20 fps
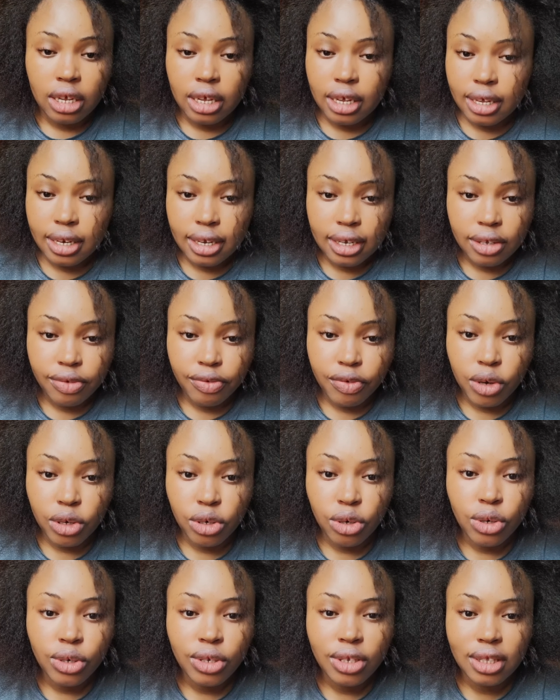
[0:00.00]
it is for
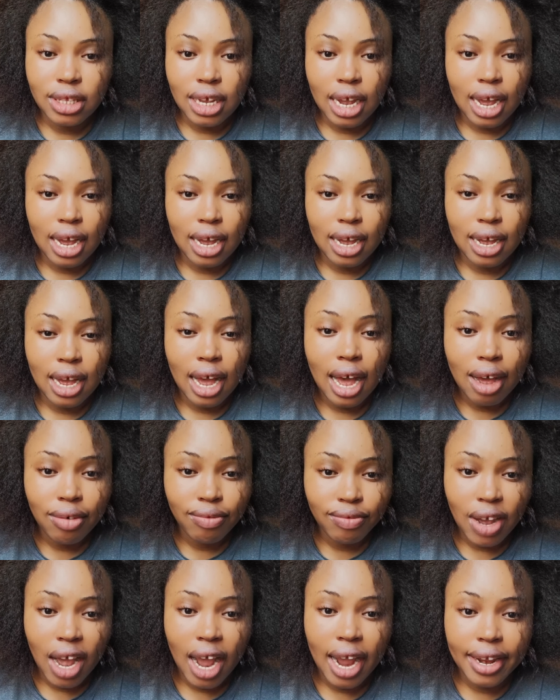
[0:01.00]
those that
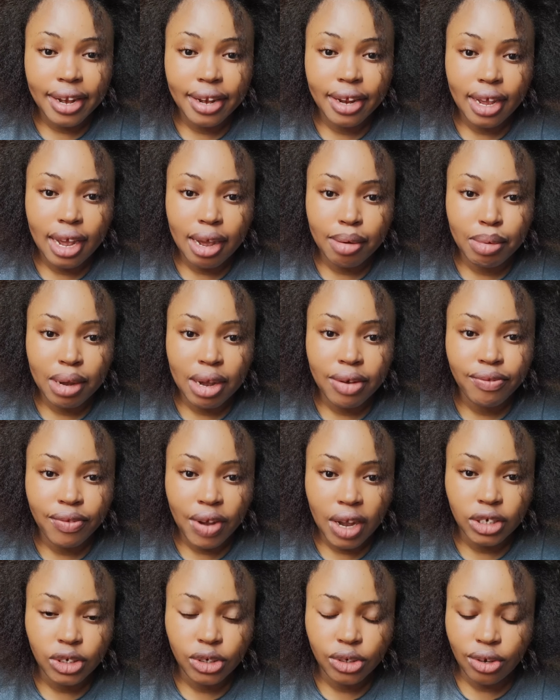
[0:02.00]
have idea about
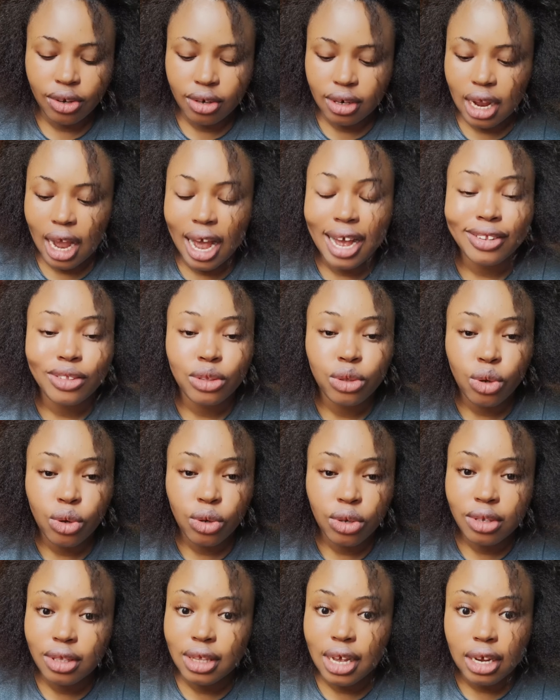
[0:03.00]
fashion and
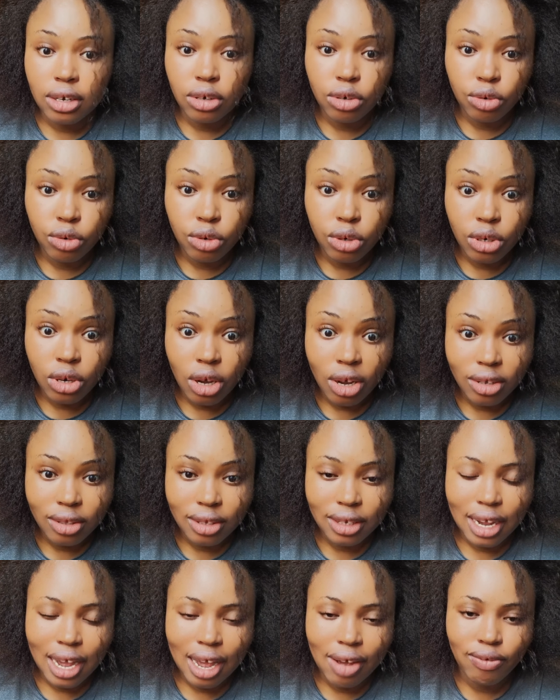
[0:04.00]
those that do
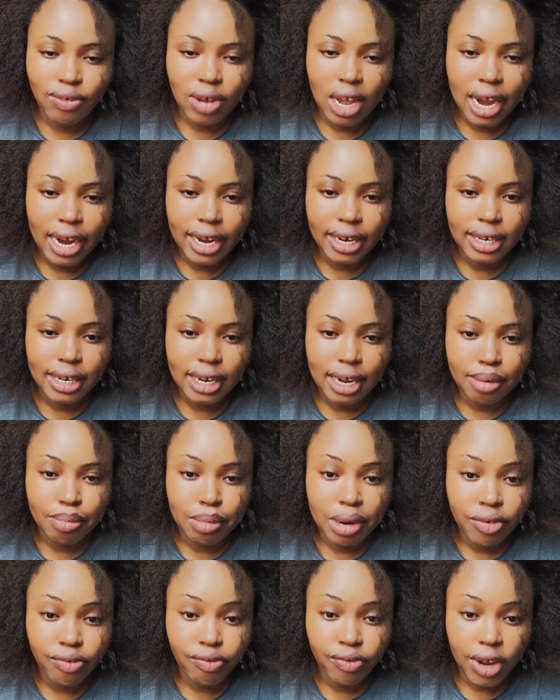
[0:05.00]
not have idea
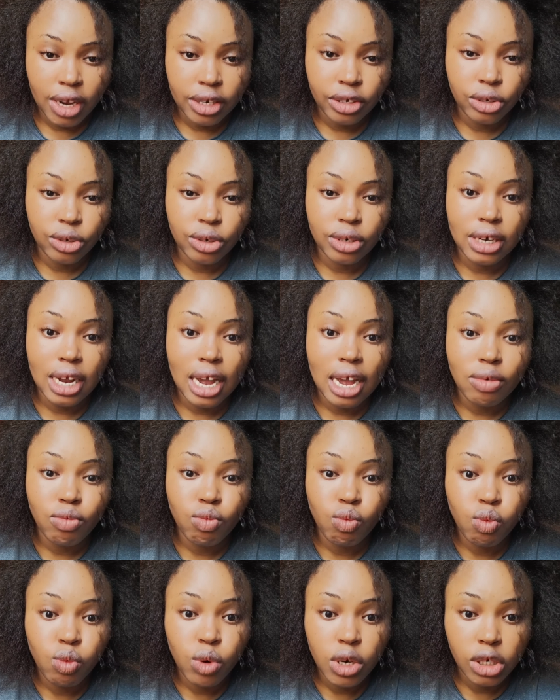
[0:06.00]
about fashion
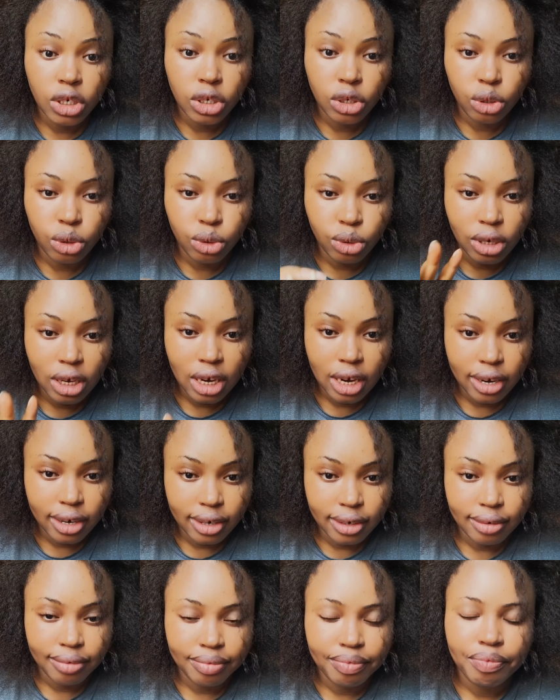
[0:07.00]
and wish to
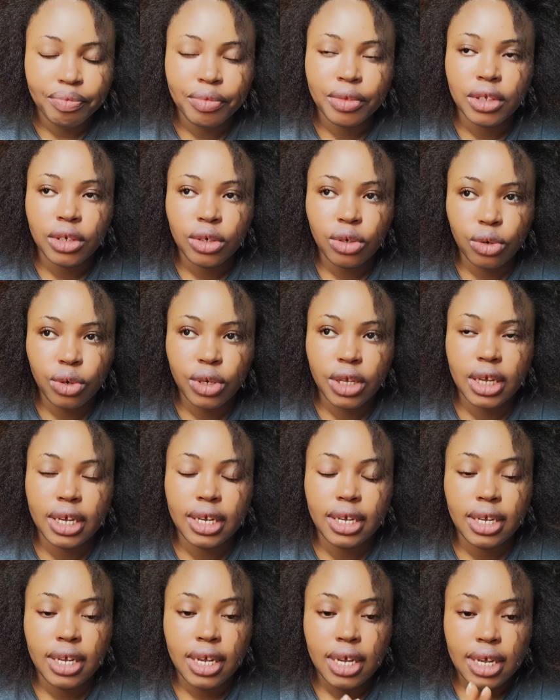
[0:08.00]
learn.
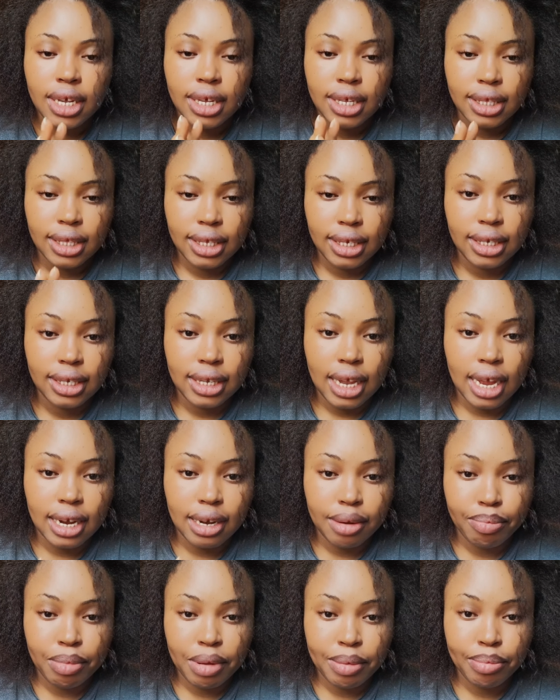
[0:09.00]
Okay, these are
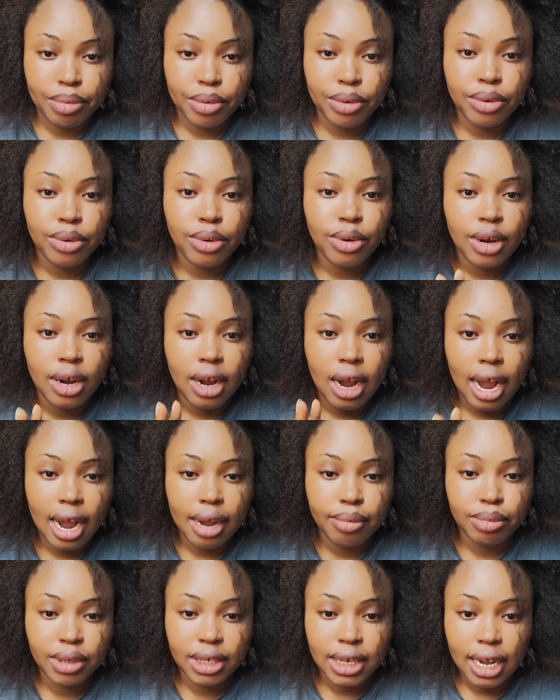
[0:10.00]
the people
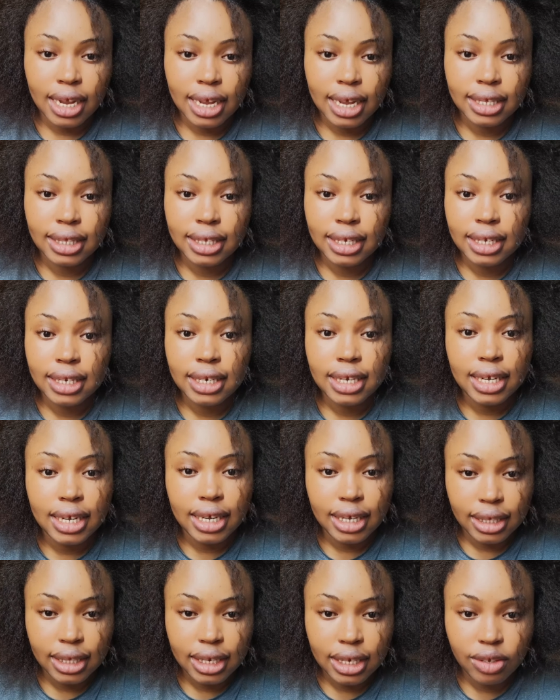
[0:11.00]
I'm targeting
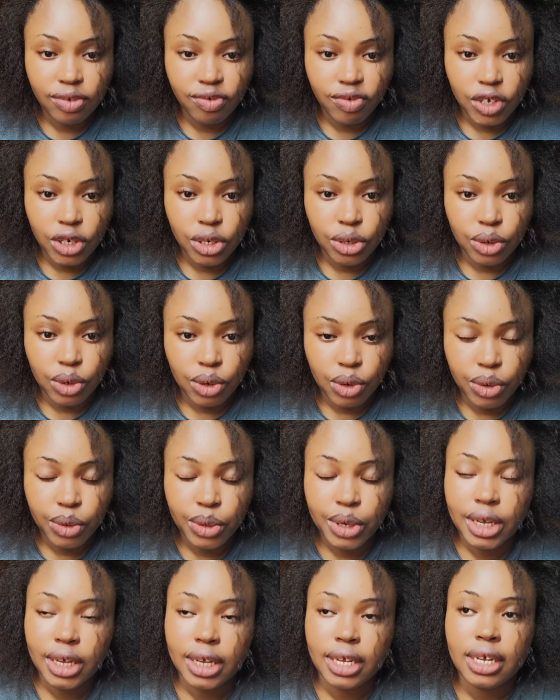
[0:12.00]
in this video.
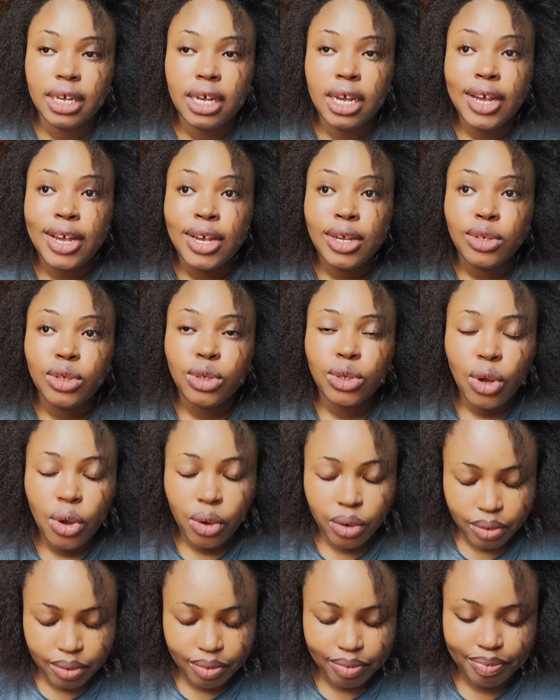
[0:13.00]
Okay,
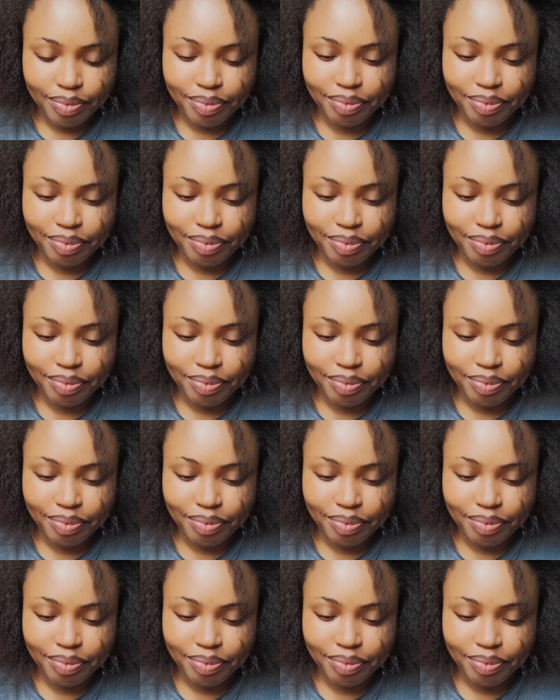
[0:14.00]
so